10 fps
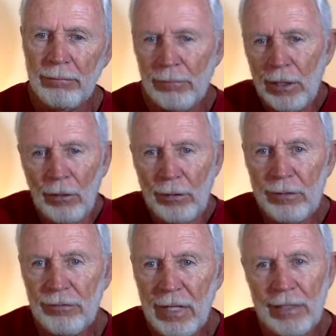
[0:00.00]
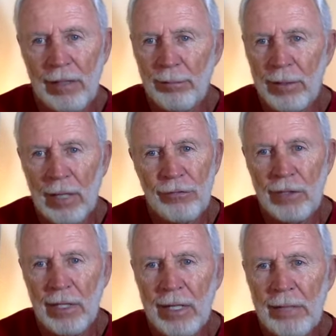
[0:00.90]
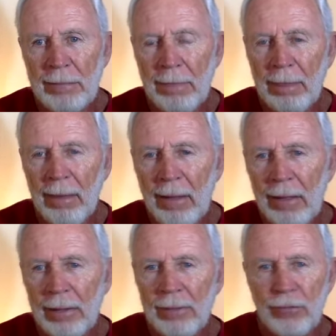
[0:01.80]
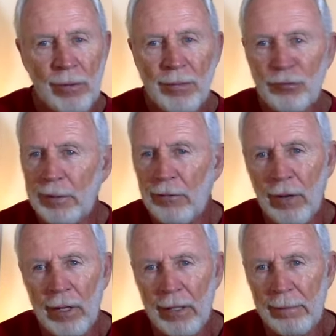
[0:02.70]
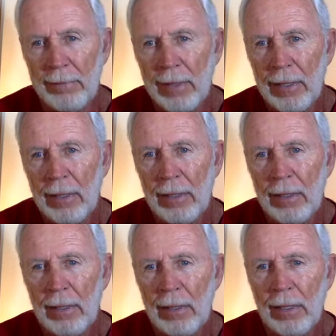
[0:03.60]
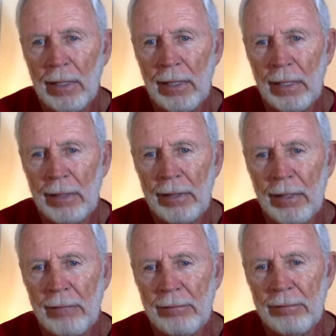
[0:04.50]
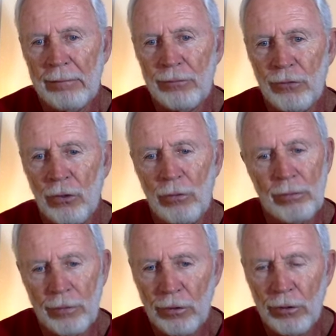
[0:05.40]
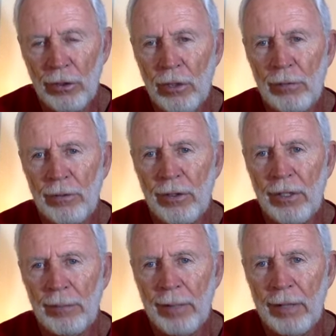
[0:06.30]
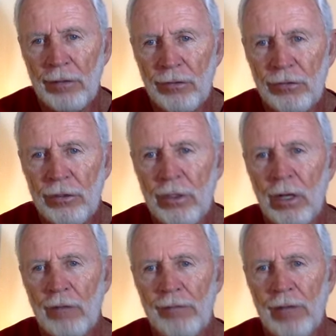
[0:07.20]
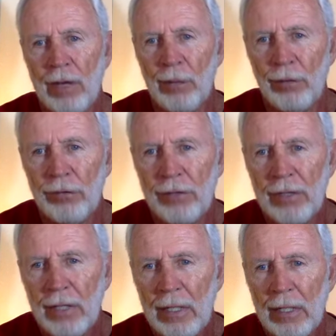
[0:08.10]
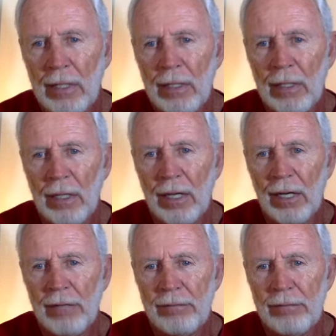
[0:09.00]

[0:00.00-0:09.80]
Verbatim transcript: you know, he's got that PhD, and so he must be right. And um, so you, you, know, you need to pay attention to Dr. Flowers uh,